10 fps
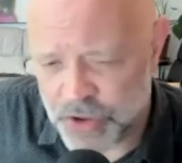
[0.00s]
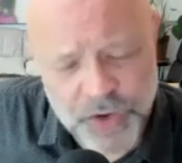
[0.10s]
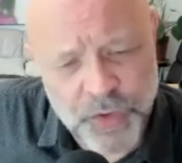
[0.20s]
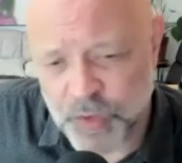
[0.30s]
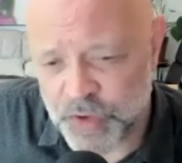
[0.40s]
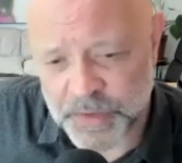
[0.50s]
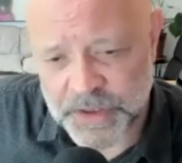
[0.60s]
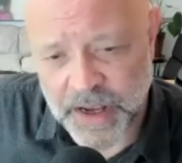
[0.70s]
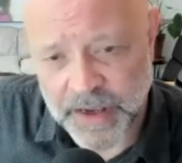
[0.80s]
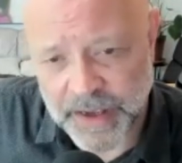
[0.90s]
huge
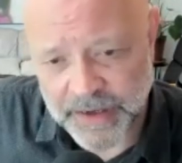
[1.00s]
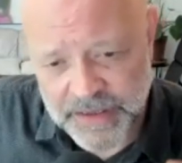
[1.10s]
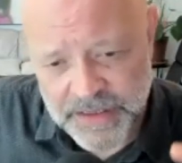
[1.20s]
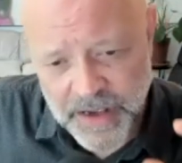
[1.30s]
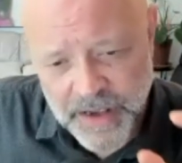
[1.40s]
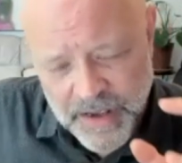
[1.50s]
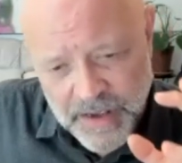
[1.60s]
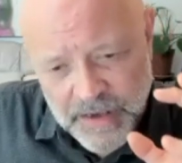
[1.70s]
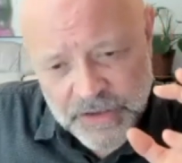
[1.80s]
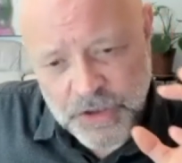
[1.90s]
mistake, and it's
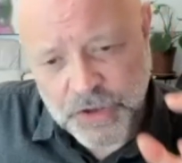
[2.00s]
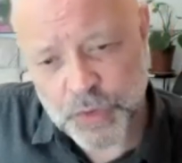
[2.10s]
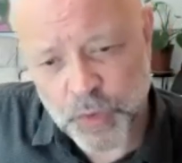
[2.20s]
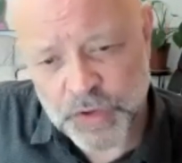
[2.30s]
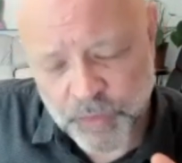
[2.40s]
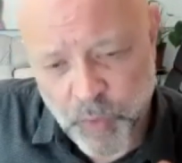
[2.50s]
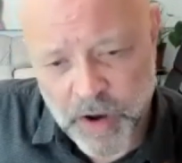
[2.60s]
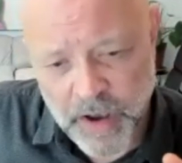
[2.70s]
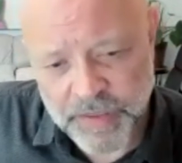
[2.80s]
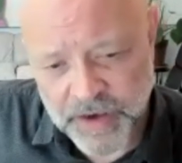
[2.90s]
it's the source of
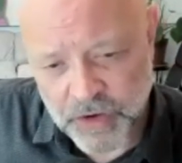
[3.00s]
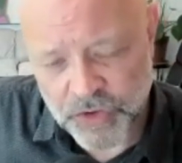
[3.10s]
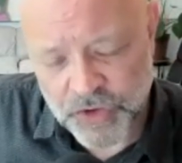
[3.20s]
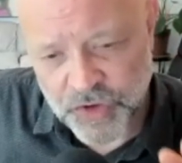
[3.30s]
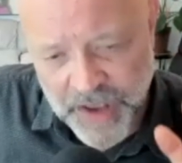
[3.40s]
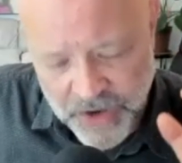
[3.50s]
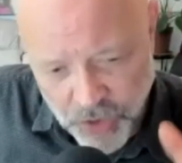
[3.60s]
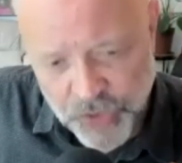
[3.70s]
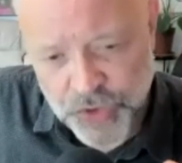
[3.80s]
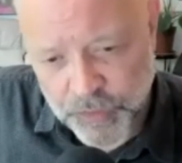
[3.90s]
why I think non, that
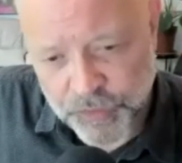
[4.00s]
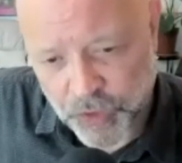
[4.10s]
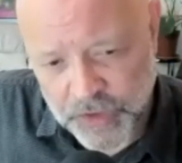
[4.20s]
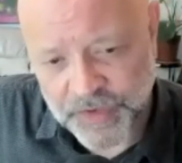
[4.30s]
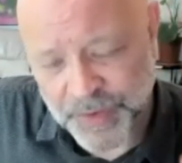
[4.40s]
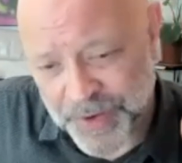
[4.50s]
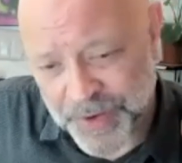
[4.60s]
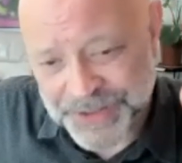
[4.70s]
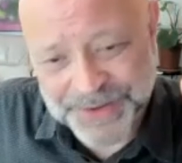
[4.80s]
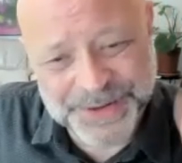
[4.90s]
non-dual philosophy,
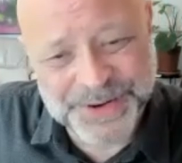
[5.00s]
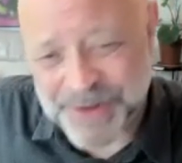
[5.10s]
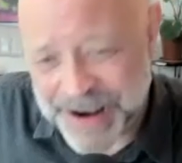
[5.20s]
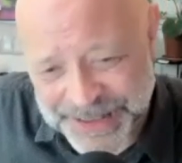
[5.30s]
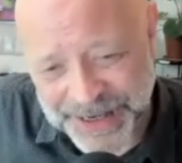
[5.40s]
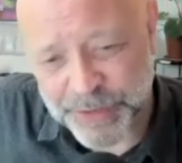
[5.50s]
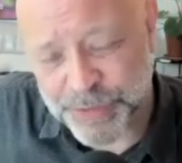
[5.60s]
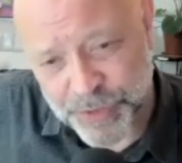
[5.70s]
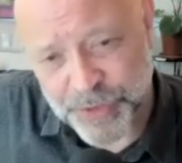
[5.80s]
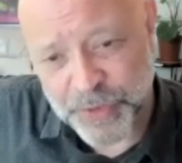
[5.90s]
whilst it was great to go
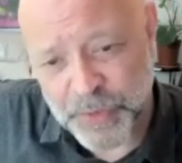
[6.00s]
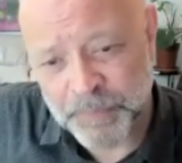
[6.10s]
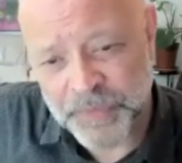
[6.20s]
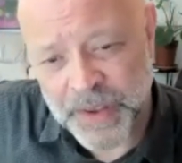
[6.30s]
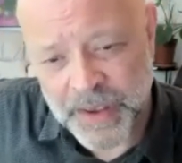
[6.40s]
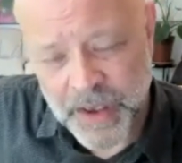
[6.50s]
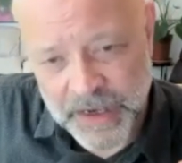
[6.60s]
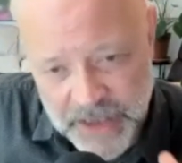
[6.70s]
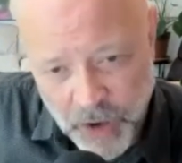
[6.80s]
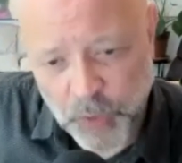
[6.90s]
through,
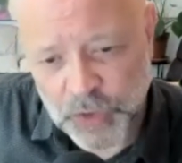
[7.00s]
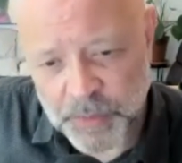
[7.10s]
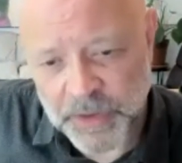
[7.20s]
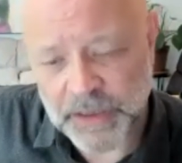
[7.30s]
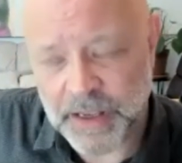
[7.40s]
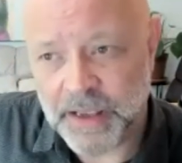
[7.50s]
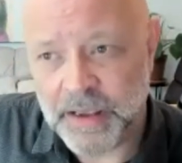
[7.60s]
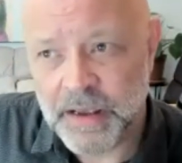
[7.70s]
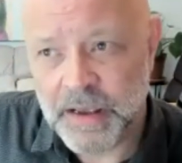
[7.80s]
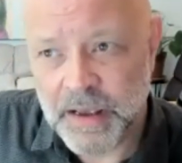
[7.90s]
is
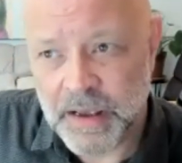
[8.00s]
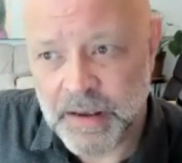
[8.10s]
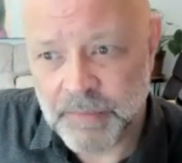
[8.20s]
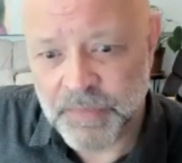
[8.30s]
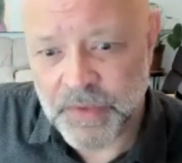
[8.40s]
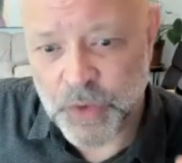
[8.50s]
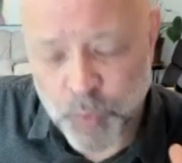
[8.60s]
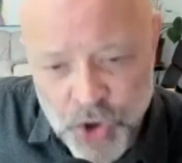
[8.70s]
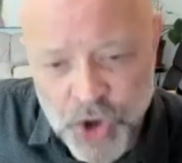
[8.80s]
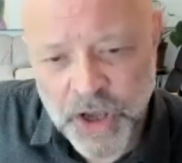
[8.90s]
ultimately the
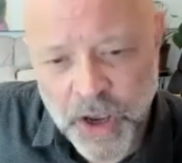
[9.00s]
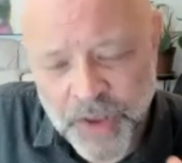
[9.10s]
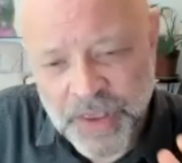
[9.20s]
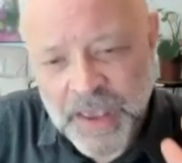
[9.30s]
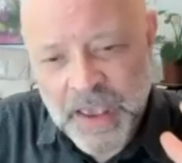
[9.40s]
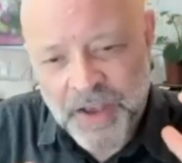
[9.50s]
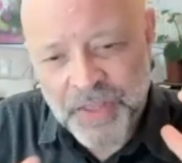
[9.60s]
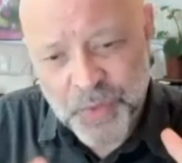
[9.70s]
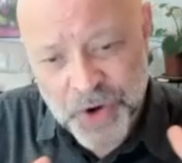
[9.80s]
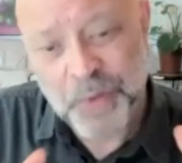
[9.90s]
word I the
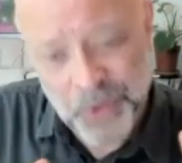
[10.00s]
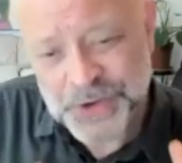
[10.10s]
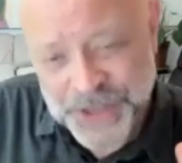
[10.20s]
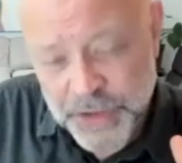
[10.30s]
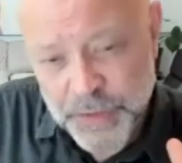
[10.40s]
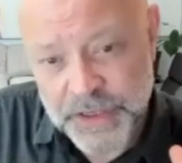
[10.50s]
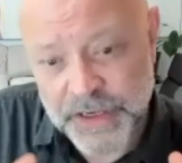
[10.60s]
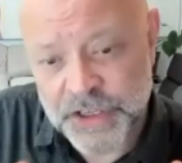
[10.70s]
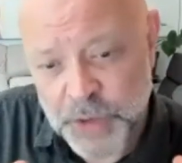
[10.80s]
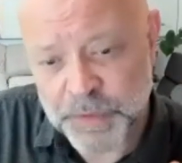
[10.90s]
word I want to use
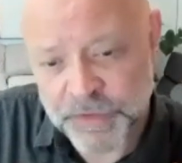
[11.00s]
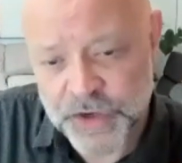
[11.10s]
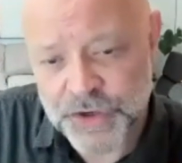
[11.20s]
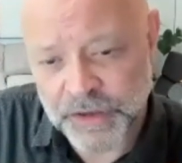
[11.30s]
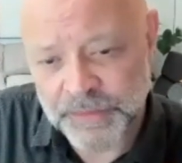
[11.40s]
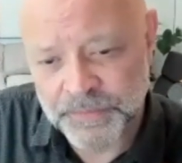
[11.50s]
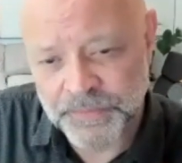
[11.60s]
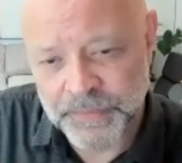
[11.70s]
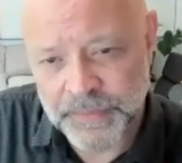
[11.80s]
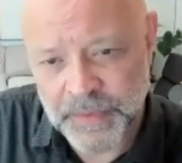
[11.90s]
is superficial,
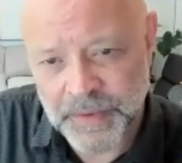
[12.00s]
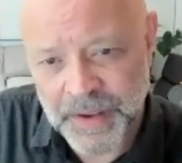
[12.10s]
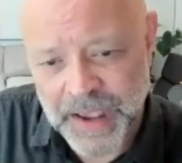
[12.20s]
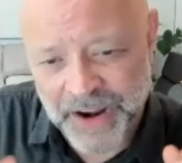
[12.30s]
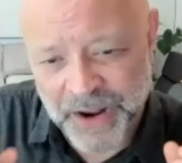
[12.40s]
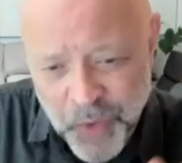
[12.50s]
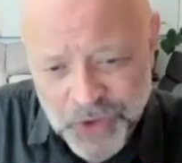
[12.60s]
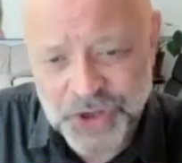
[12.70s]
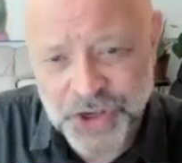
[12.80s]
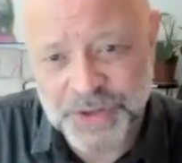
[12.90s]
and I
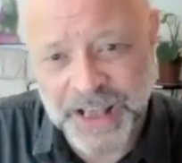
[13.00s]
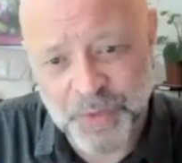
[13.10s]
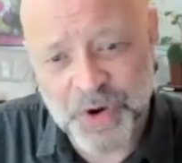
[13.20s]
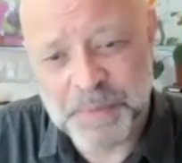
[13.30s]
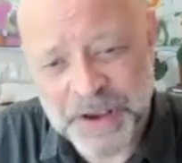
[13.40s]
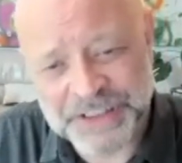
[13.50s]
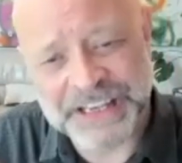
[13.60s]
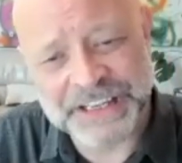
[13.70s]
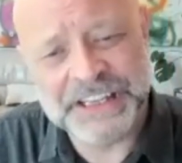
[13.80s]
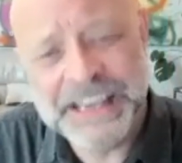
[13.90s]
want to use that word because
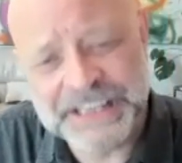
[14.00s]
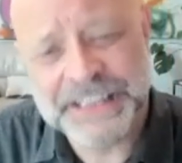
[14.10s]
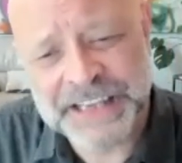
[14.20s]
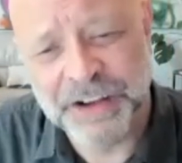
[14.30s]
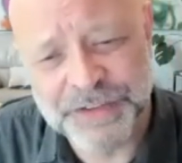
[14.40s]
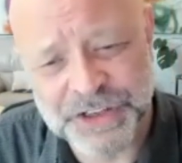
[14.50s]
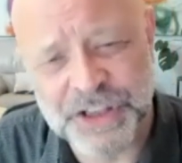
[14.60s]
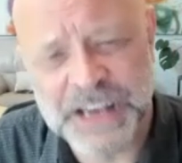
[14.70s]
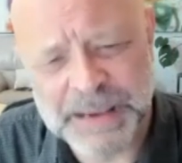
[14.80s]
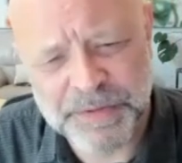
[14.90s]
it sees itself as
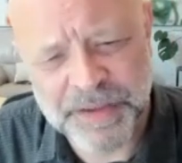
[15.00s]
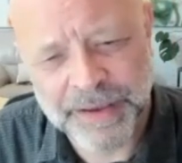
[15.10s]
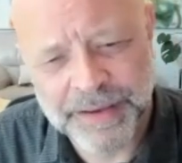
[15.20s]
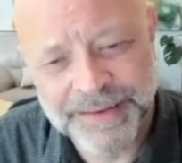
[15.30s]
the deep thing.